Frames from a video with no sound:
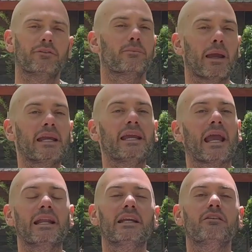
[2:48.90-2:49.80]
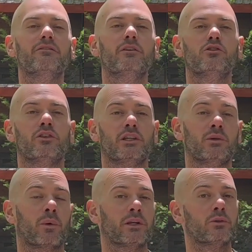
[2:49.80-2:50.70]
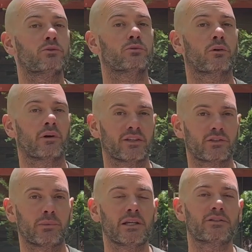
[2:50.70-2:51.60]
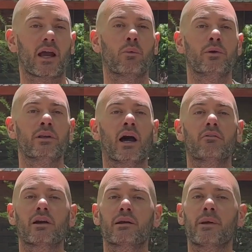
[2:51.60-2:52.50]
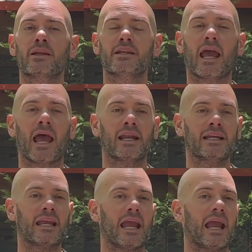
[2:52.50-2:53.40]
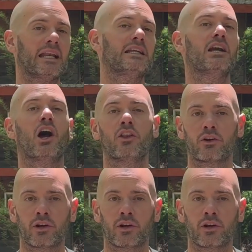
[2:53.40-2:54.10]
you're making any infusion that you want to use for recipes, I would not recommend adding any other